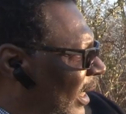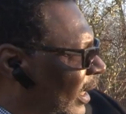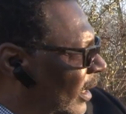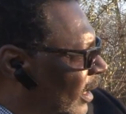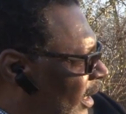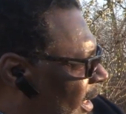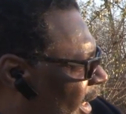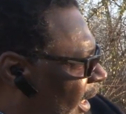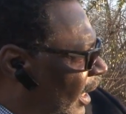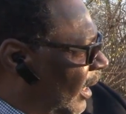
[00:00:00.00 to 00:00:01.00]
a,
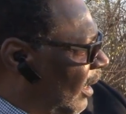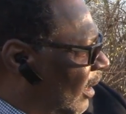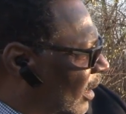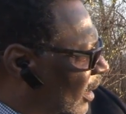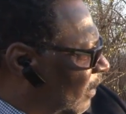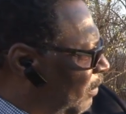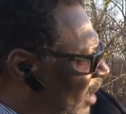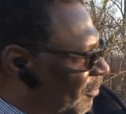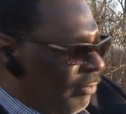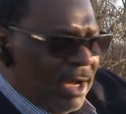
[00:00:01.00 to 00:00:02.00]
a
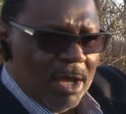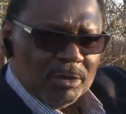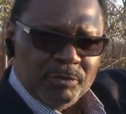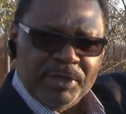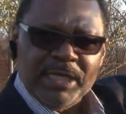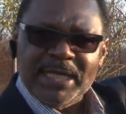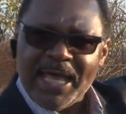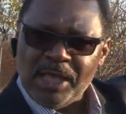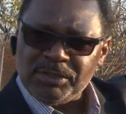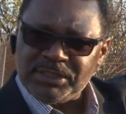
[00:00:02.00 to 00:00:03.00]
above ground
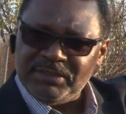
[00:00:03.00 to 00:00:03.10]
greenhouse